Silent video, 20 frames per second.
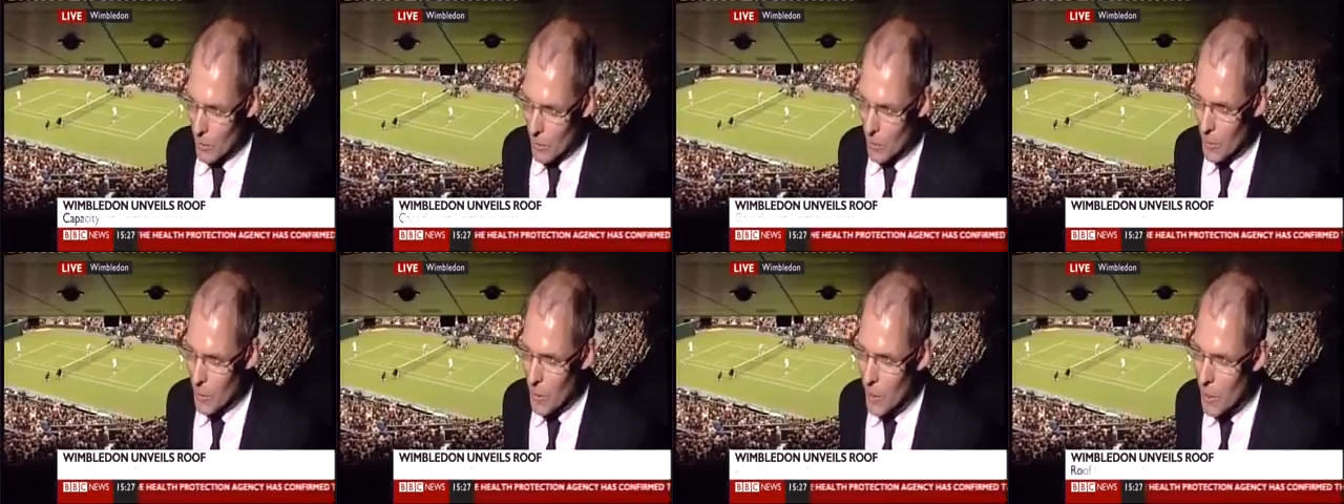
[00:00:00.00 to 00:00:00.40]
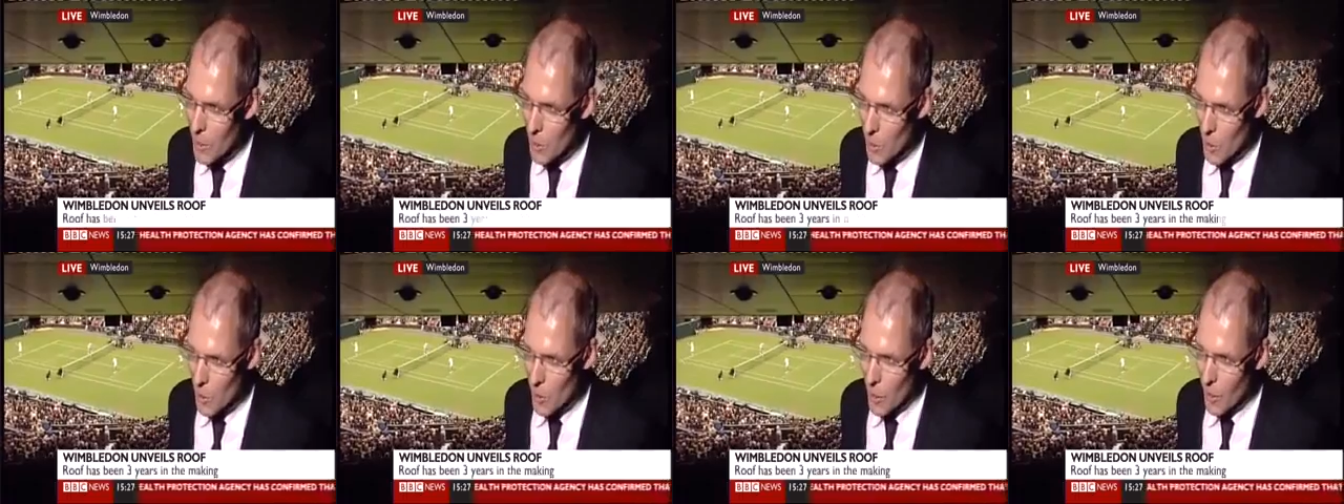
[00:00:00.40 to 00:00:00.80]
near
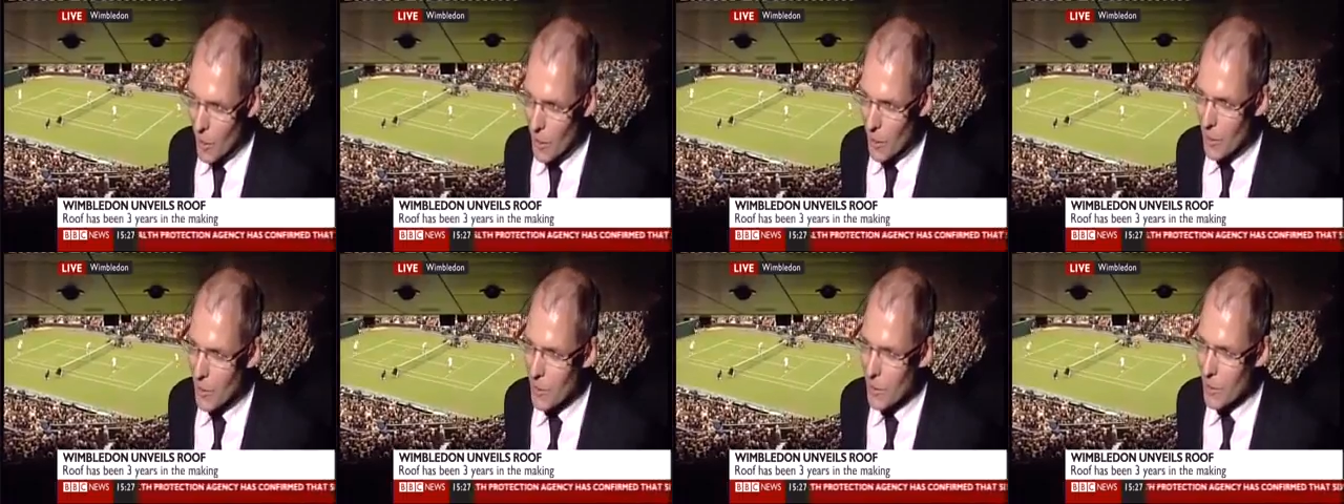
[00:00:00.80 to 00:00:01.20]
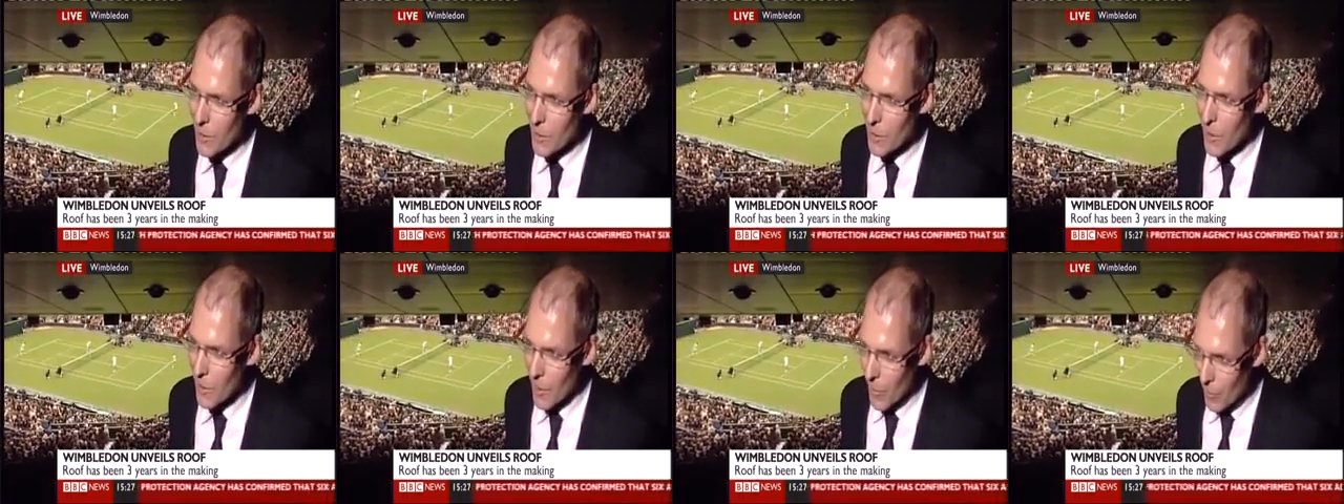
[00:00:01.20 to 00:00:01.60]

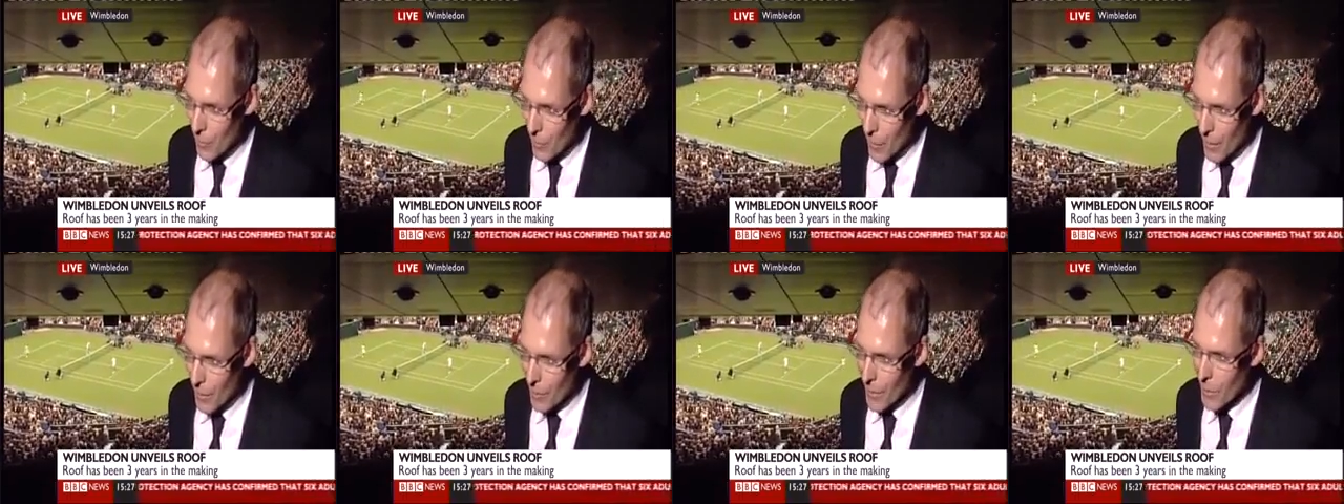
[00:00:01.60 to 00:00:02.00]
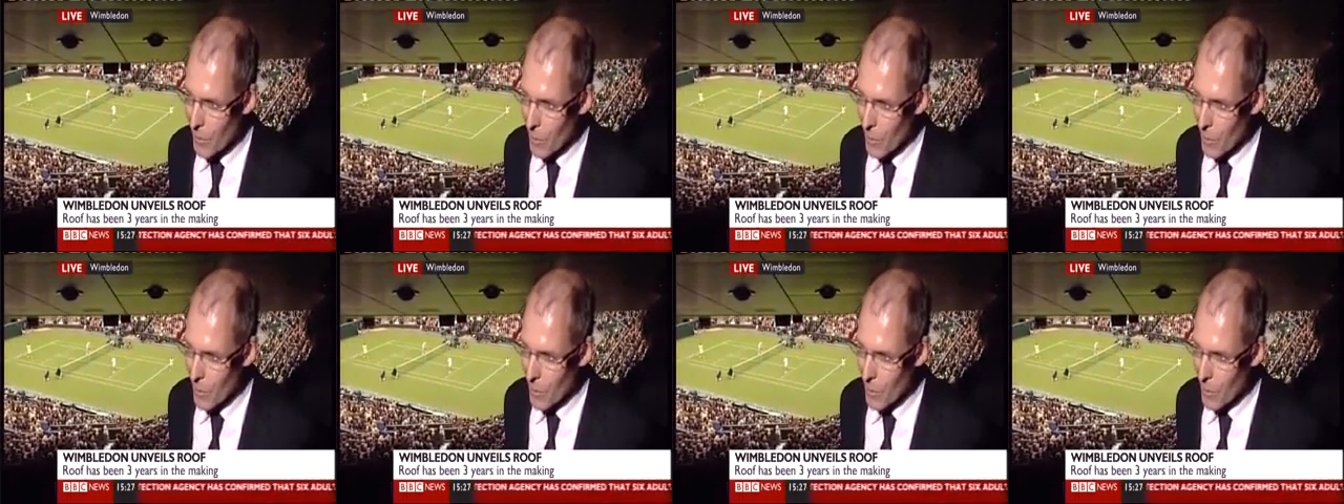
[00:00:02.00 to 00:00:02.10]
silent, very